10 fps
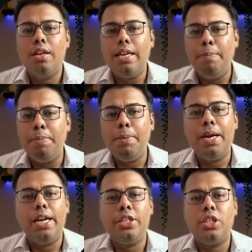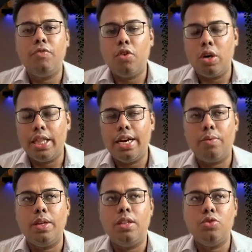implementation for that
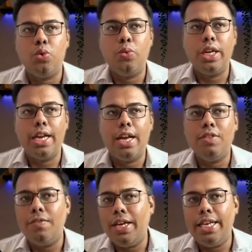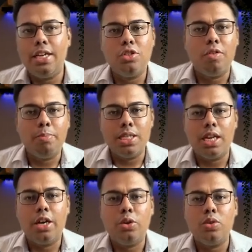one. So we can have the variants of
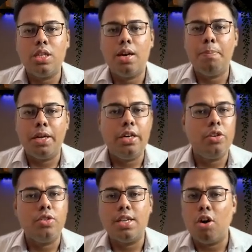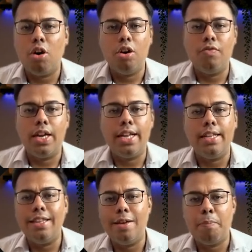masala dosa, paneer dosa, all of that,
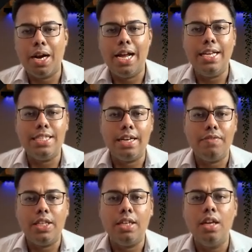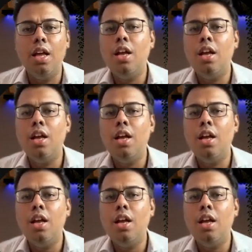and their price and everything.